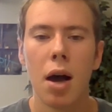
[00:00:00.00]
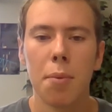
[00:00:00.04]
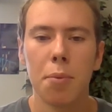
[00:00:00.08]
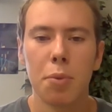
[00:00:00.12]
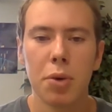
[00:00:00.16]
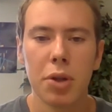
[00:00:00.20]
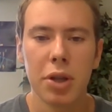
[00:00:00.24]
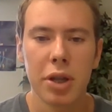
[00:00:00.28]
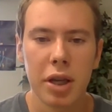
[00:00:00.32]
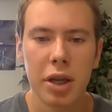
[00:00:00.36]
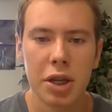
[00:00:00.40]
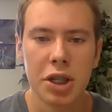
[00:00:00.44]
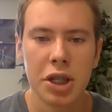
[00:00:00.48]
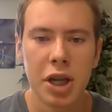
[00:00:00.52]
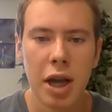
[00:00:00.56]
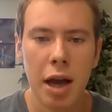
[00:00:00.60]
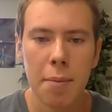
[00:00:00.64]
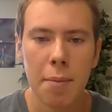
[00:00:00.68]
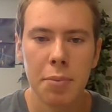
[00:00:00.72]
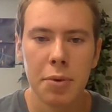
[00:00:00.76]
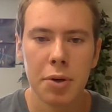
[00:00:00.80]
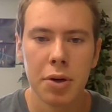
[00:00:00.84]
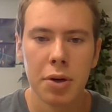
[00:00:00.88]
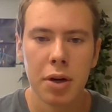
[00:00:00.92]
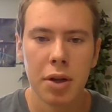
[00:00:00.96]
Really good
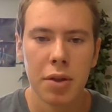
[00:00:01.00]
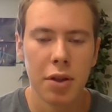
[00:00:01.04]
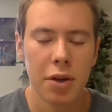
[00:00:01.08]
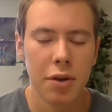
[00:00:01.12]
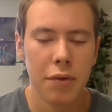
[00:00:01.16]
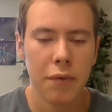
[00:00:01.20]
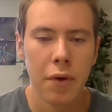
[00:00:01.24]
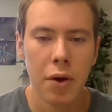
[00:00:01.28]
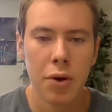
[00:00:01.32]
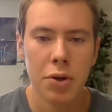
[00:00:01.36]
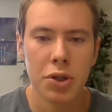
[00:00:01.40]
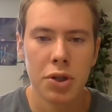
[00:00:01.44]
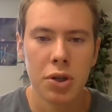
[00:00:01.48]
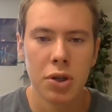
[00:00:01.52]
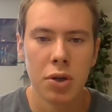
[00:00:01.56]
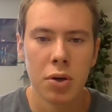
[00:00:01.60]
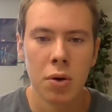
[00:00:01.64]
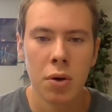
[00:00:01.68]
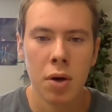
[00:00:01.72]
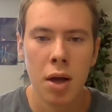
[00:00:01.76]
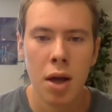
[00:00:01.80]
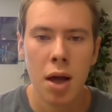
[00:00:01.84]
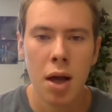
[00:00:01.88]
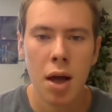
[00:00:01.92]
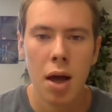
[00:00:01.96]
chapter in the
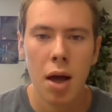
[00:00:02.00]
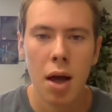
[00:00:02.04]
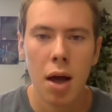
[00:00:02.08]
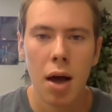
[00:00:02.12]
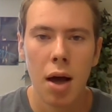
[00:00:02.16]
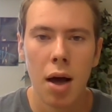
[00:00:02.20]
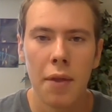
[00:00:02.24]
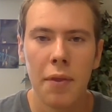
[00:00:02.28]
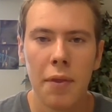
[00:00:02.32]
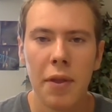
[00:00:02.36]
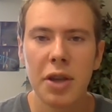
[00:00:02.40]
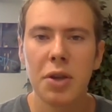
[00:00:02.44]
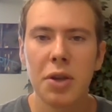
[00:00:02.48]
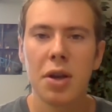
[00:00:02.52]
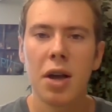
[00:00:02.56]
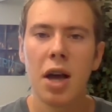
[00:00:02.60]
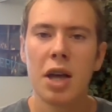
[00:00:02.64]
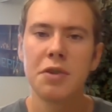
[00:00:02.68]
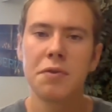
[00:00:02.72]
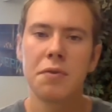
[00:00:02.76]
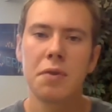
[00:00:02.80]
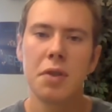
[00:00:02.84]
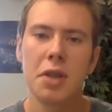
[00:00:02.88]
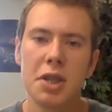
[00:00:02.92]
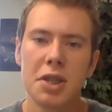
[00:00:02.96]
devotional. Thank you
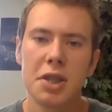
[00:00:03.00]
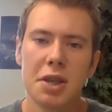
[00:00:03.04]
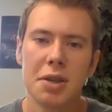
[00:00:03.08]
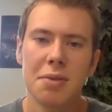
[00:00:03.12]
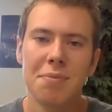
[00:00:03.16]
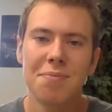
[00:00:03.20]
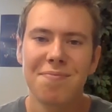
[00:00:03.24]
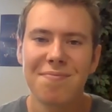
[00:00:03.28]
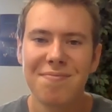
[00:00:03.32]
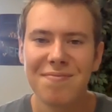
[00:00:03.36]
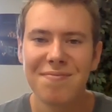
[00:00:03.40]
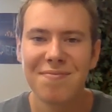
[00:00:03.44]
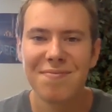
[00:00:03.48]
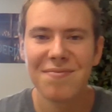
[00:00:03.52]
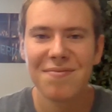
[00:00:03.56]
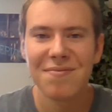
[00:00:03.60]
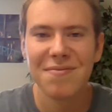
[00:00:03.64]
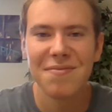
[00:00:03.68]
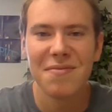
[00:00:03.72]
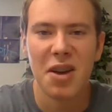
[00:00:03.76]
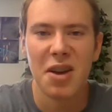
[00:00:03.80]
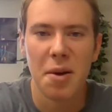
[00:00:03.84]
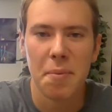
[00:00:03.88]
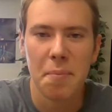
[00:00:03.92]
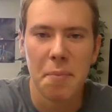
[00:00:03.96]
guys for listening.
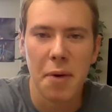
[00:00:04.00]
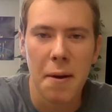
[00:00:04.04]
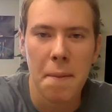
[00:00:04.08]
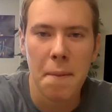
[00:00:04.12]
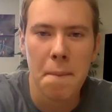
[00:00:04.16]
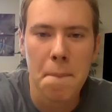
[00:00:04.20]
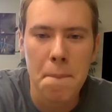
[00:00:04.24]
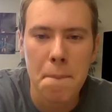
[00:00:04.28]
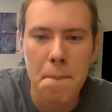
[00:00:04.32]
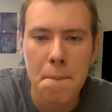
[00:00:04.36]
All right, bye.